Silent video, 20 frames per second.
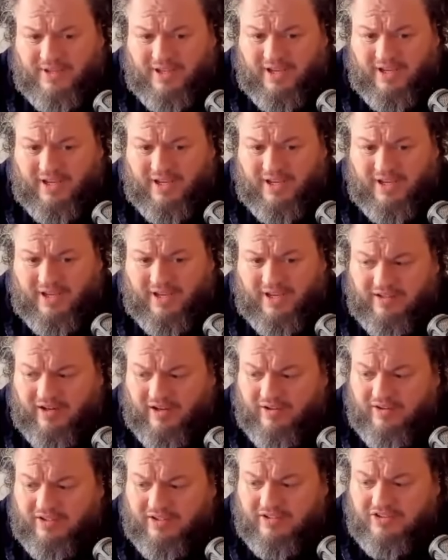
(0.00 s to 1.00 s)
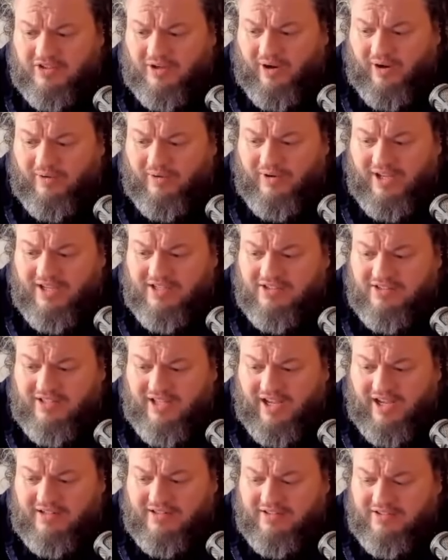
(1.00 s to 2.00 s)
and it's, you know, the genre is
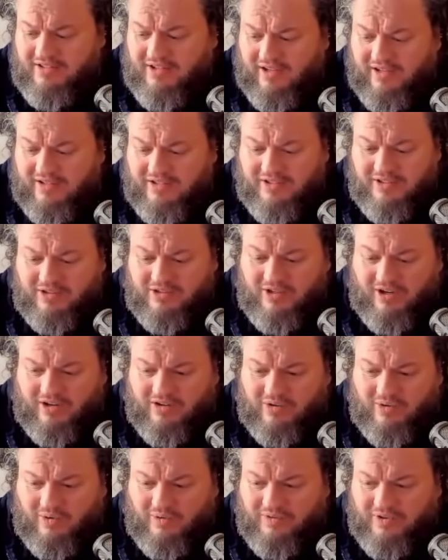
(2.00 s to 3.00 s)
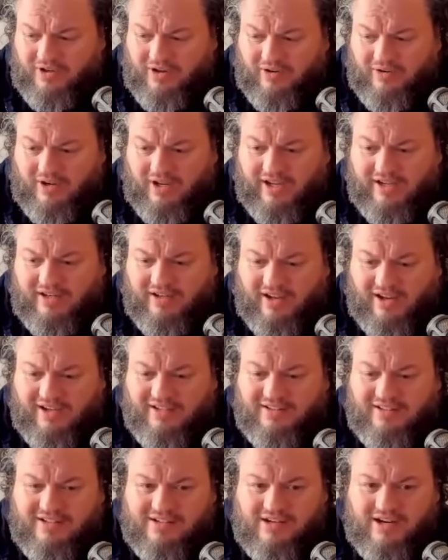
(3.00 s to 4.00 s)
that the genre of, you know, like
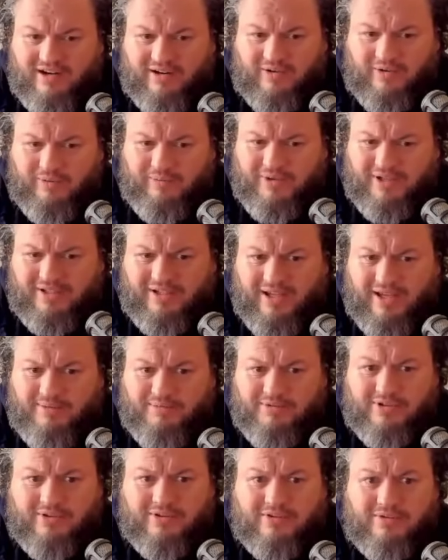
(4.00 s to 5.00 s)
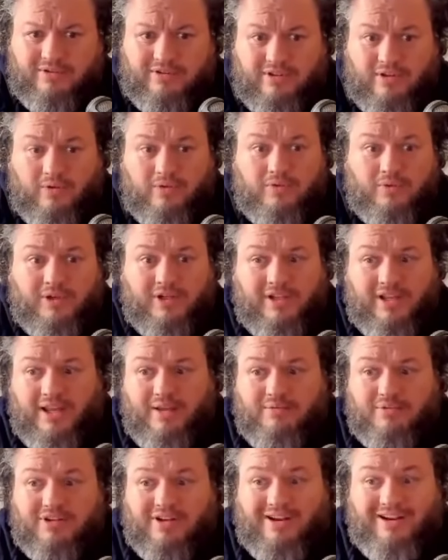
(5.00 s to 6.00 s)
90s air combat games, because those were the
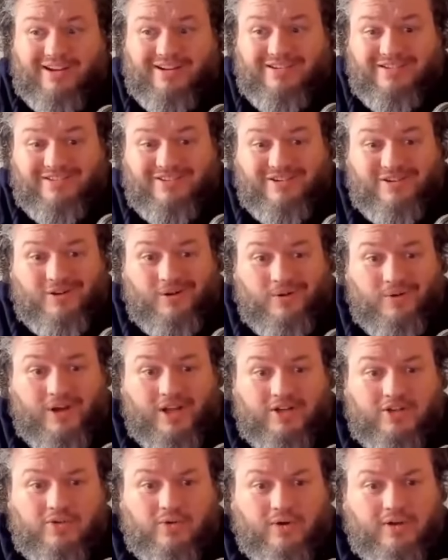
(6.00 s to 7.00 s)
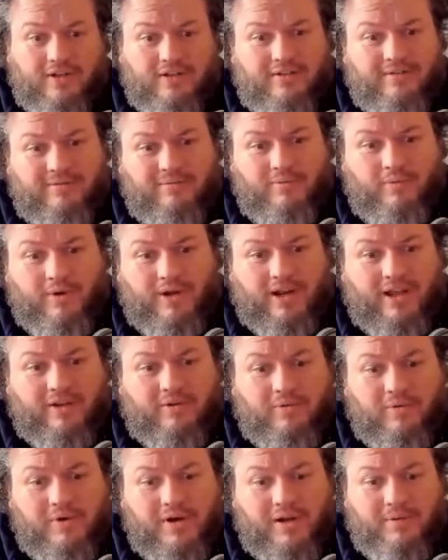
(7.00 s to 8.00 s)
games I, you know, enjoyed when I
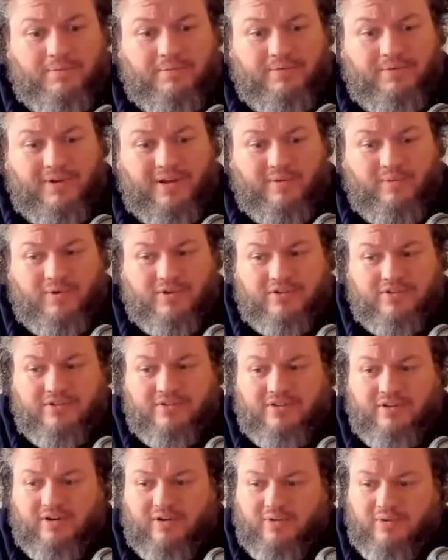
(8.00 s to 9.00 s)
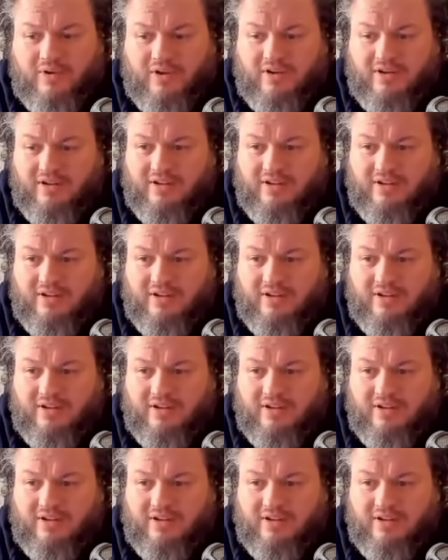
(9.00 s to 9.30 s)
grew up and was, you know,